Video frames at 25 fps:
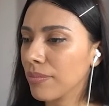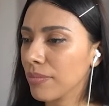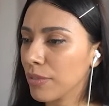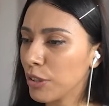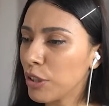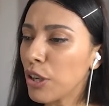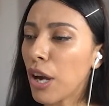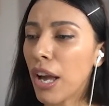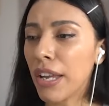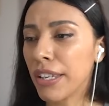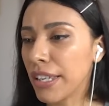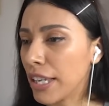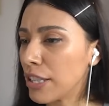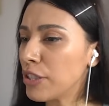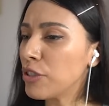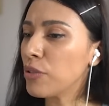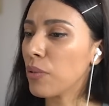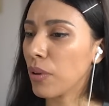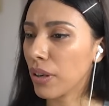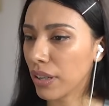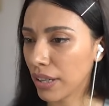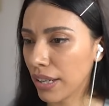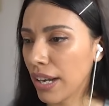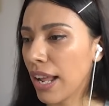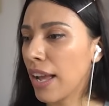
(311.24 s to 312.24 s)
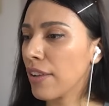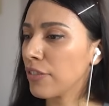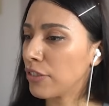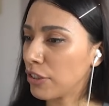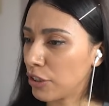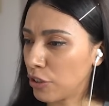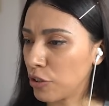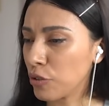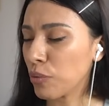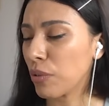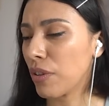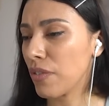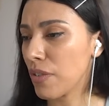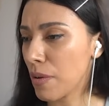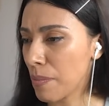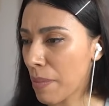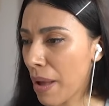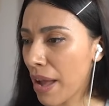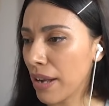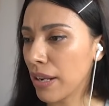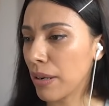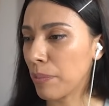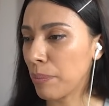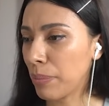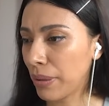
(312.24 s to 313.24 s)
You, I guess you are going to have to use one of your
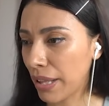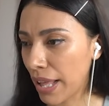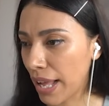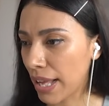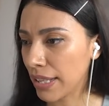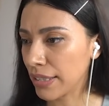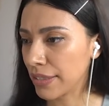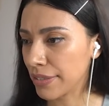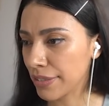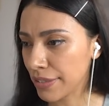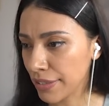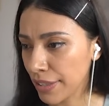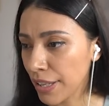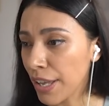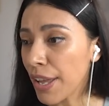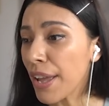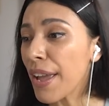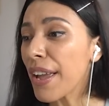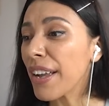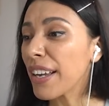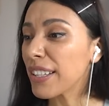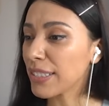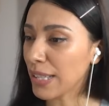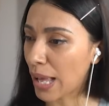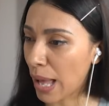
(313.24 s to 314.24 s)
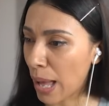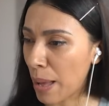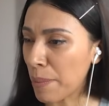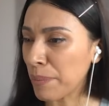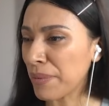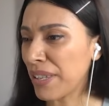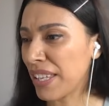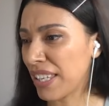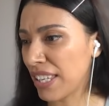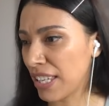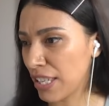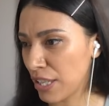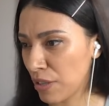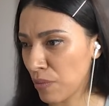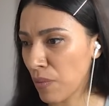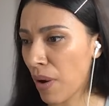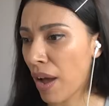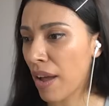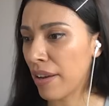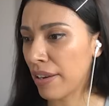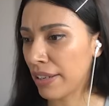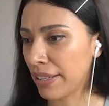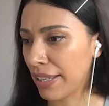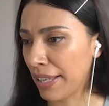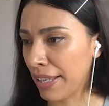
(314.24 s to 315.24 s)
backup plans because I'm kicking you
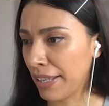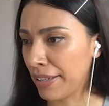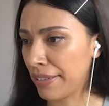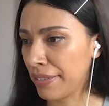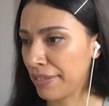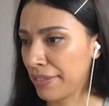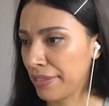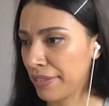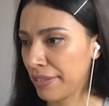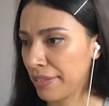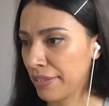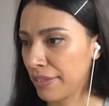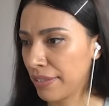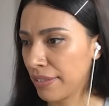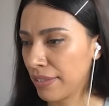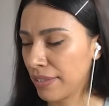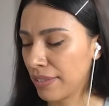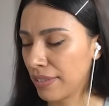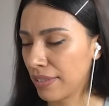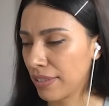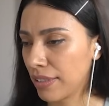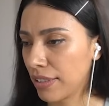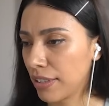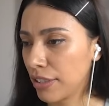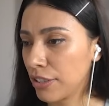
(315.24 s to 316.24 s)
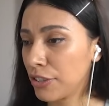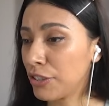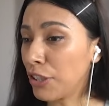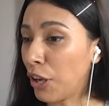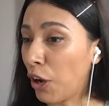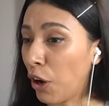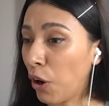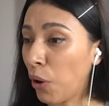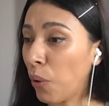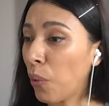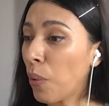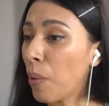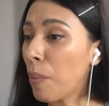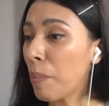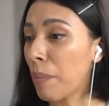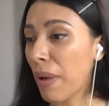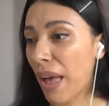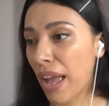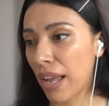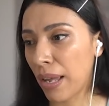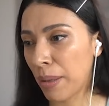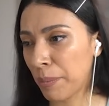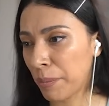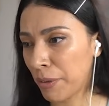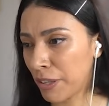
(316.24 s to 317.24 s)
out again. So
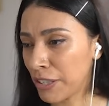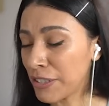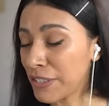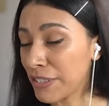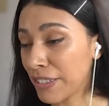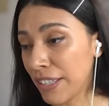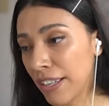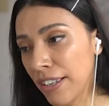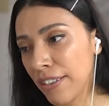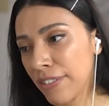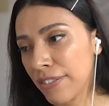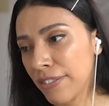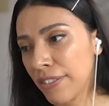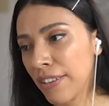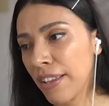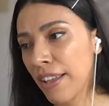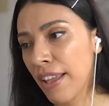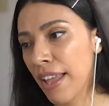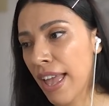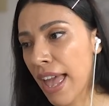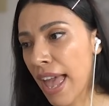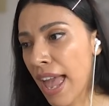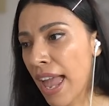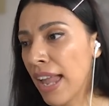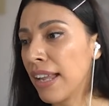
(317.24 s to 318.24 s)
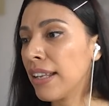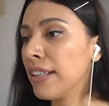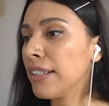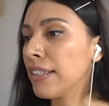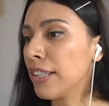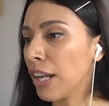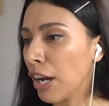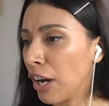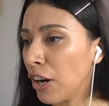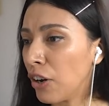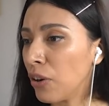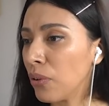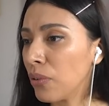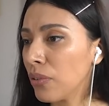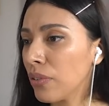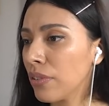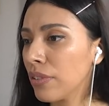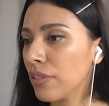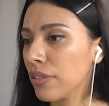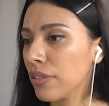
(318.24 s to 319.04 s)
pack up your stuff and go.